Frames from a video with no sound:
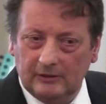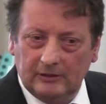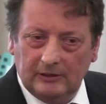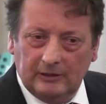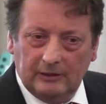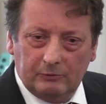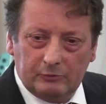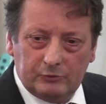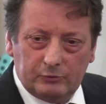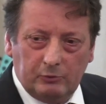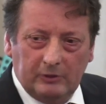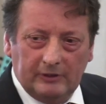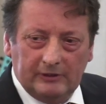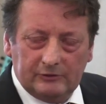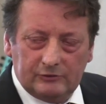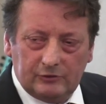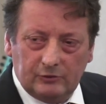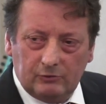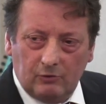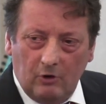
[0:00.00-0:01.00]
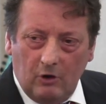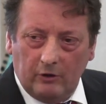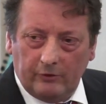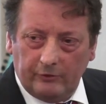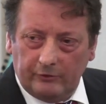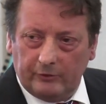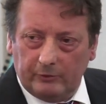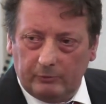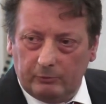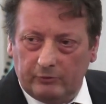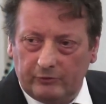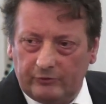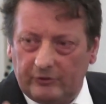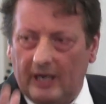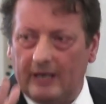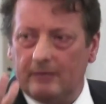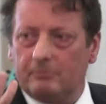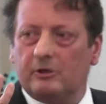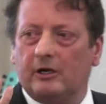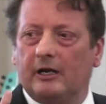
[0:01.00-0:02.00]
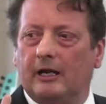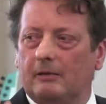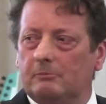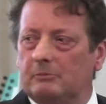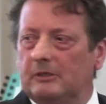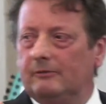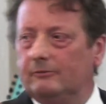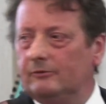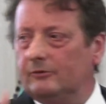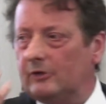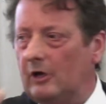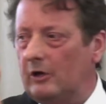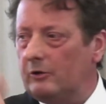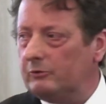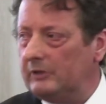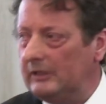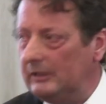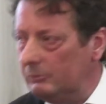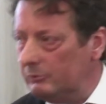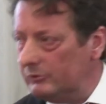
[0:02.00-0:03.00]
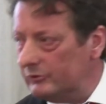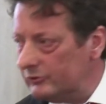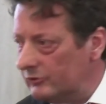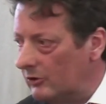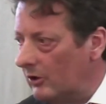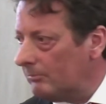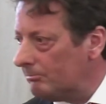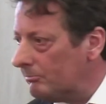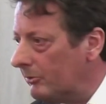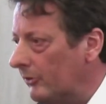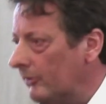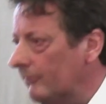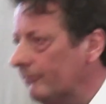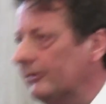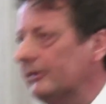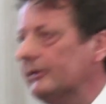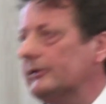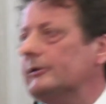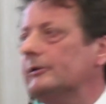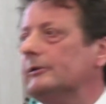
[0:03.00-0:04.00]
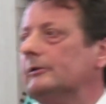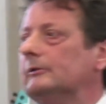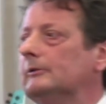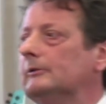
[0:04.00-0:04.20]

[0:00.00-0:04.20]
He was willing to honour it with Abraham, even though he was not perfect.